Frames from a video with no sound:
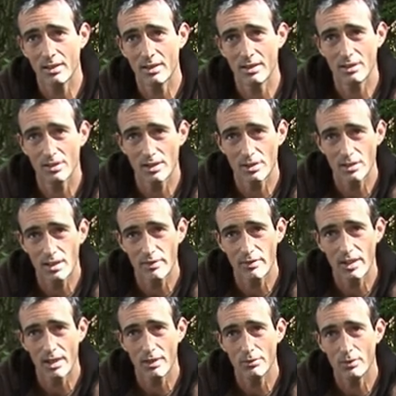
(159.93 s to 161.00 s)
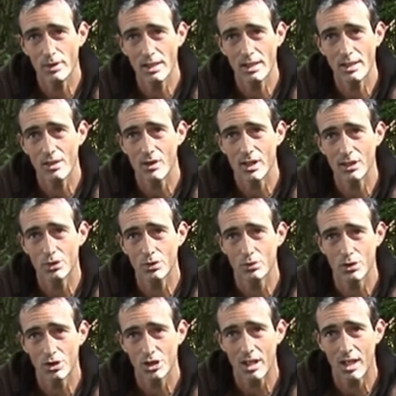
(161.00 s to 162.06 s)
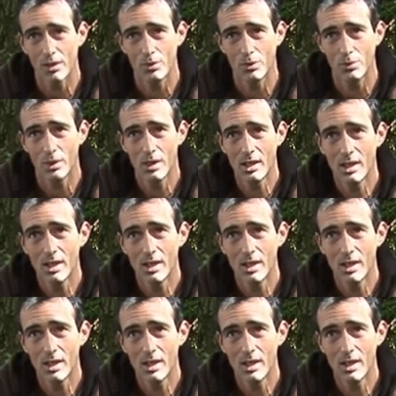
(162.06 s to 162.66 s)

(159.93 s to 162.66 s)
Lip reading: That's giving it a really nice sort of subtle.